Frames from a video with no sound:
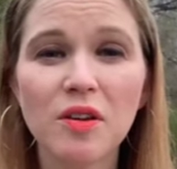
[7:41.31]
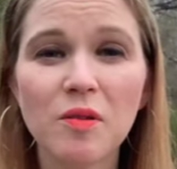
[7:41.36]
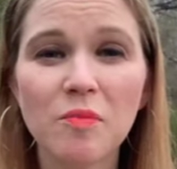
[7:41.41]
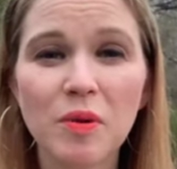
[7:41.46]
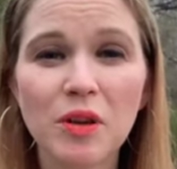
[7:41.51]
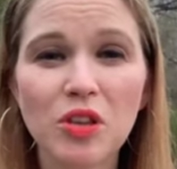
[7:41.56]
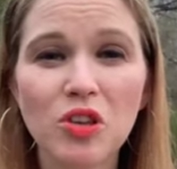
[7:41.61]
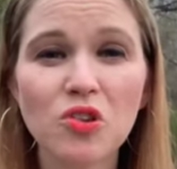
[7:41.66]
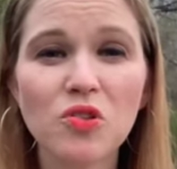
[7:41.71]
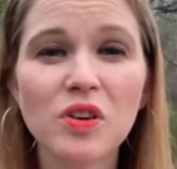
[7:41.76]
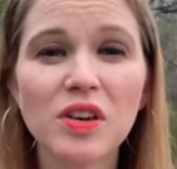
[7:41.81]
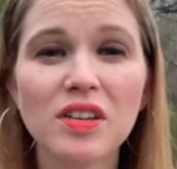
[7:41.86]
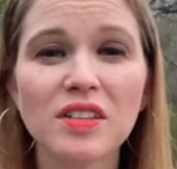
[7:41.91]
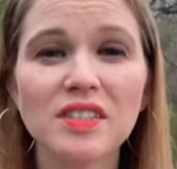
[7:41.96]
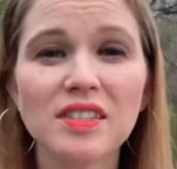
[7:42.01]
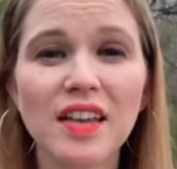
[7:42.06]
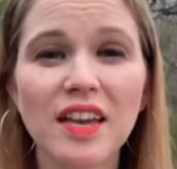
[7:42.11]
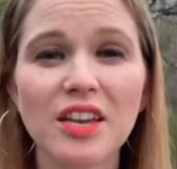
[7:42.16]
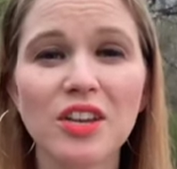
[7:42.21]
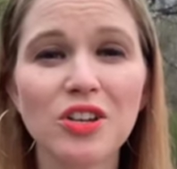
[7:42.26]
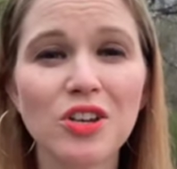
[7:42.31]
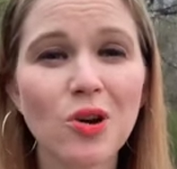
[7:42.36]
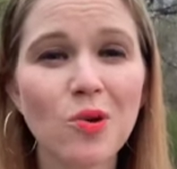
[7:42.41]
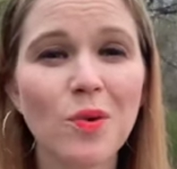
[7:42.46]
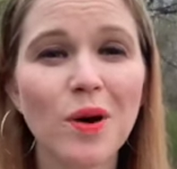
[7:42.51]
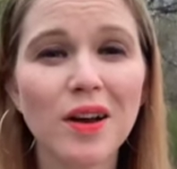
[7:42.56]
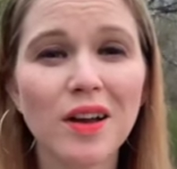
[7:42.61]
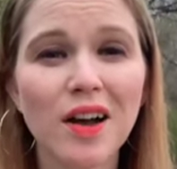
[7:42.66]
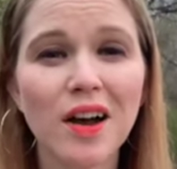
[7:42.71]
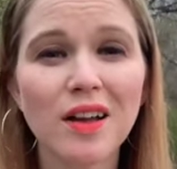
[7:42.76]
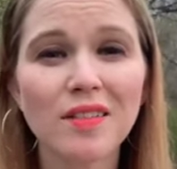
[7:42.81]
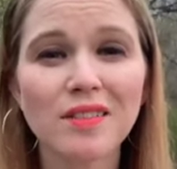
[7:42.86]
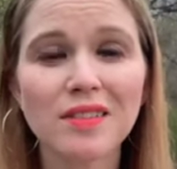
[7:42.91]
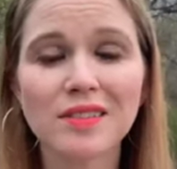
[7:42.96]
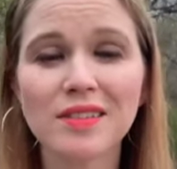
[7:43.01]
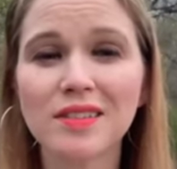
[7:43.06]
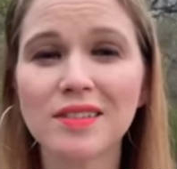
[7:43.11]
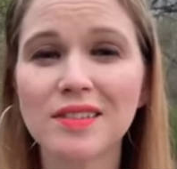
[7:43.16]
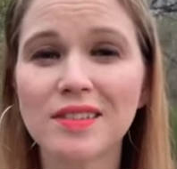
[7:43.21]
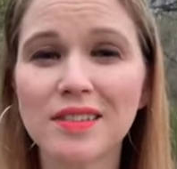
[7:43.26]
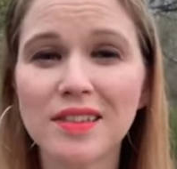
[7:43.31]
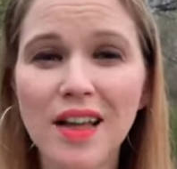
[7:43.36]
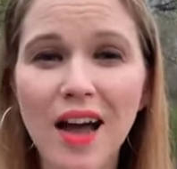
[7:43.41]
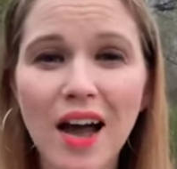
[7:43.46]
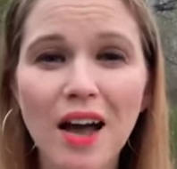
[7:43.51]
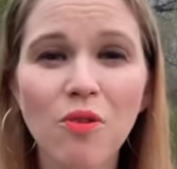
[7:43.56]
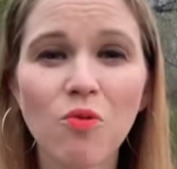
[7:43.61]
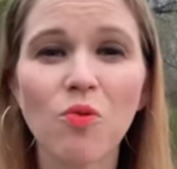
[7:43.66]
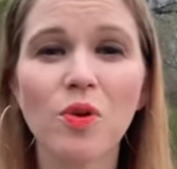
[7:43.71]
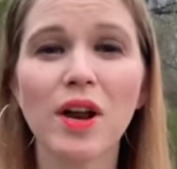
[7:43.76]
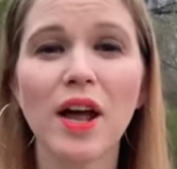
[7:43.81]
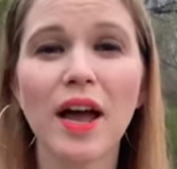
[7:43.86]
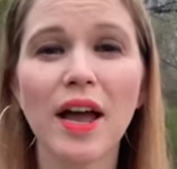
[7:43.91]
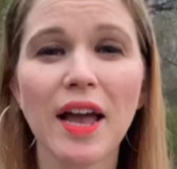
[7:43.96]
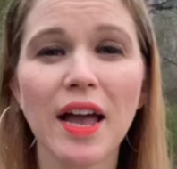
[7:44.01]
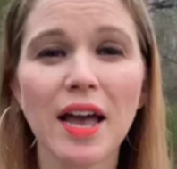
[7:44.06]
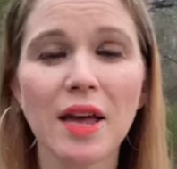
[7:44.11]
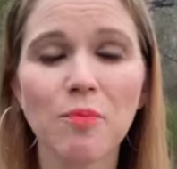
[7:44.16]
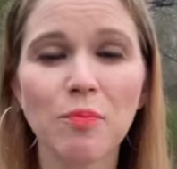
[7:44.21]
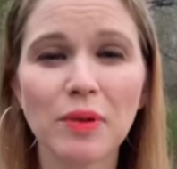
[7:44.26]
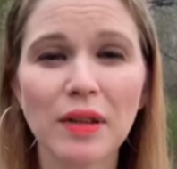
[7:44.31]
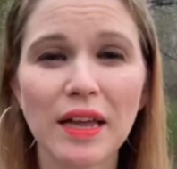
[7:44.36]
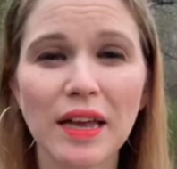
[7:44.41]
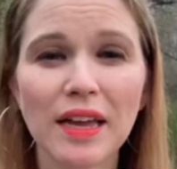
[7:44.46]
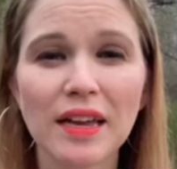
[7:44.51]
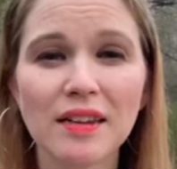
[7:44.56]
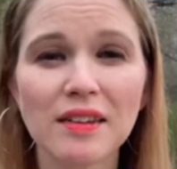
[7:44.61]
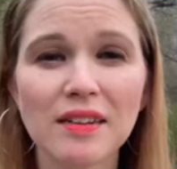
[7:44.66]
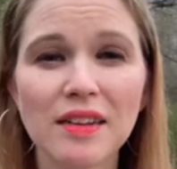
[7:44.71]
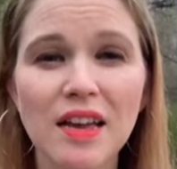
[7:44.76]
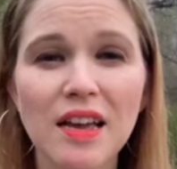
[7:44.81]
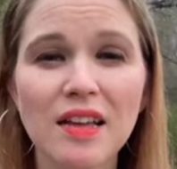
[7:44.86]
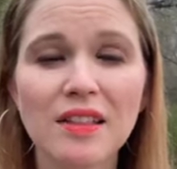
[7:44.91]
But you can say, you know what, God, this is not what I had planned.